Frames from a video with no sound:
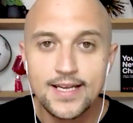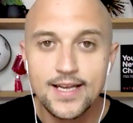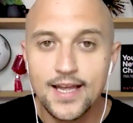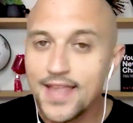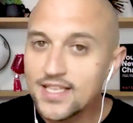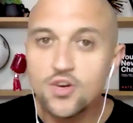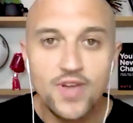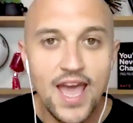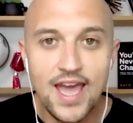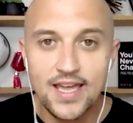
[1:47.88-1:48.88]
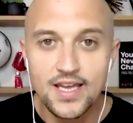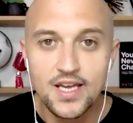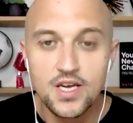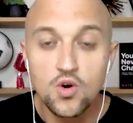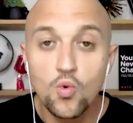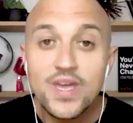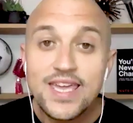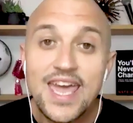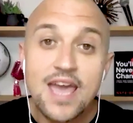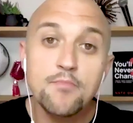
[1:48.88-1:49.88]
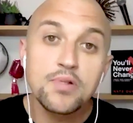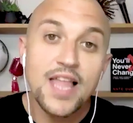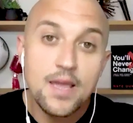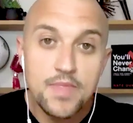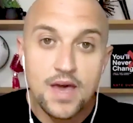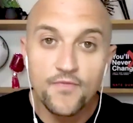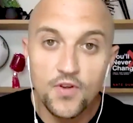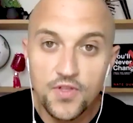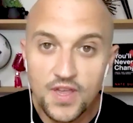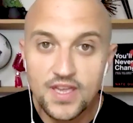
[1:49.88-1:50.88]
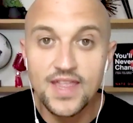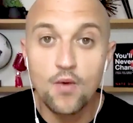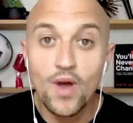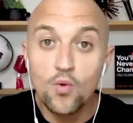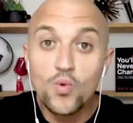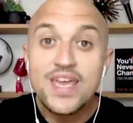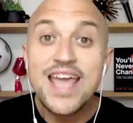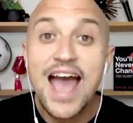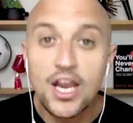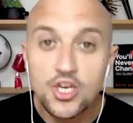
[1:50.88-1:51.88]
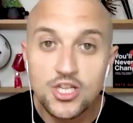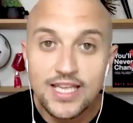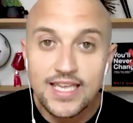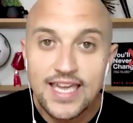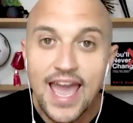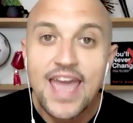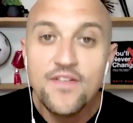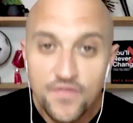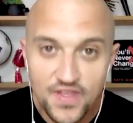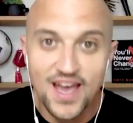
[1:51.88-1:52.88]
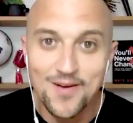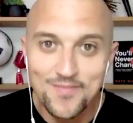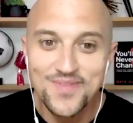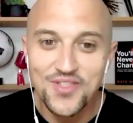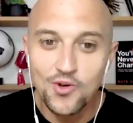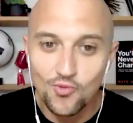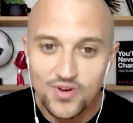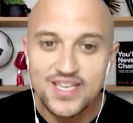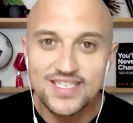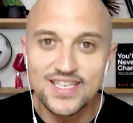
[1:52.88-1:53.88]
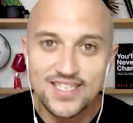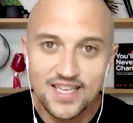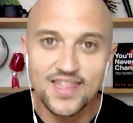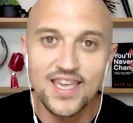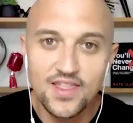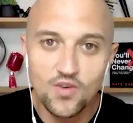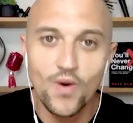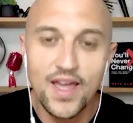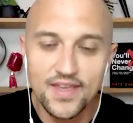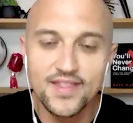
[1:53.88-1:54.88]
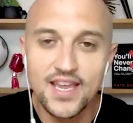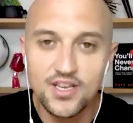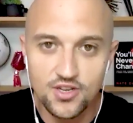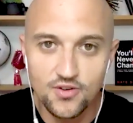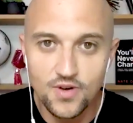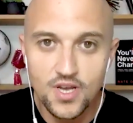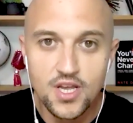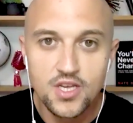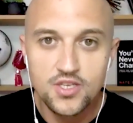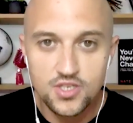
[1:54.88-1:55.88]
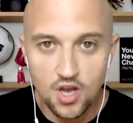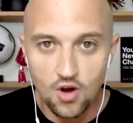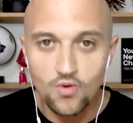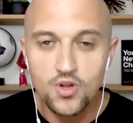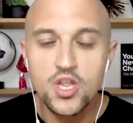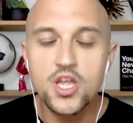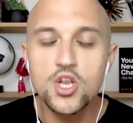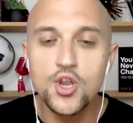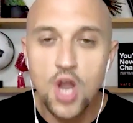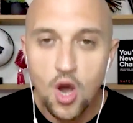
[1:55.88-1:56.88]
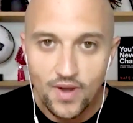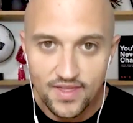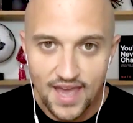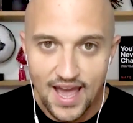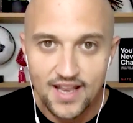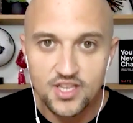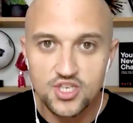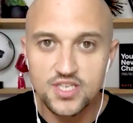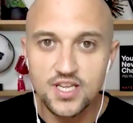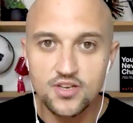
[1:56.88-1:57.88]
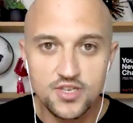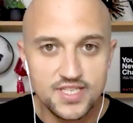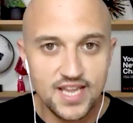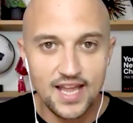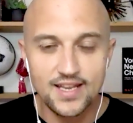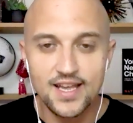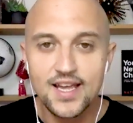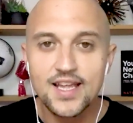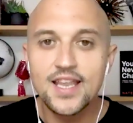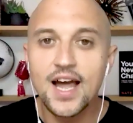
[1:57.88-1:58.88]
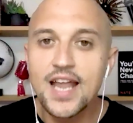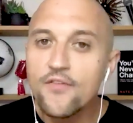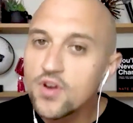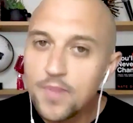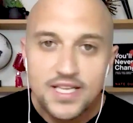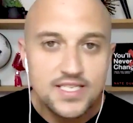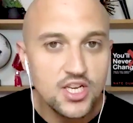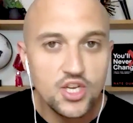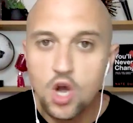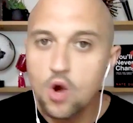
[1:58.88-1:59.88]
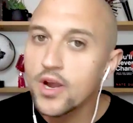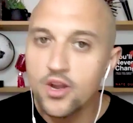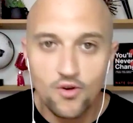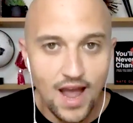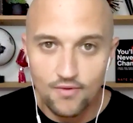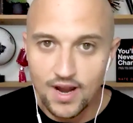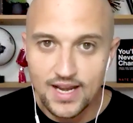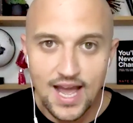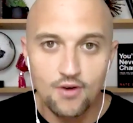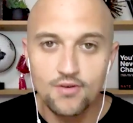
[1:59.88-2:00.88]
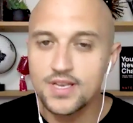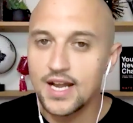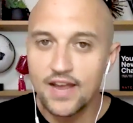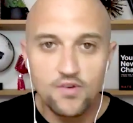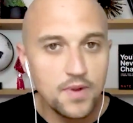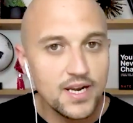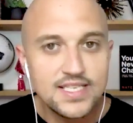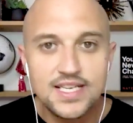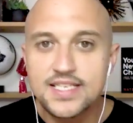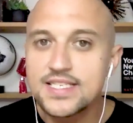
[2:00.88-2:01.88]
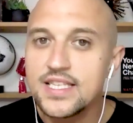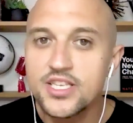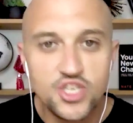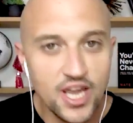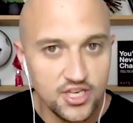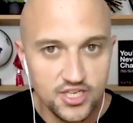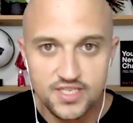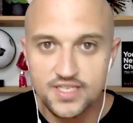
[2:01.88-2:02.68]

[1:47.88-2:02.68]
And that's okay. We can't blame them for thinking that way. We actually gave them the reason to think the way that they do. So, knowing that, just understand not everybody's going to know where you're at right now. Not everybody's going to see the changes.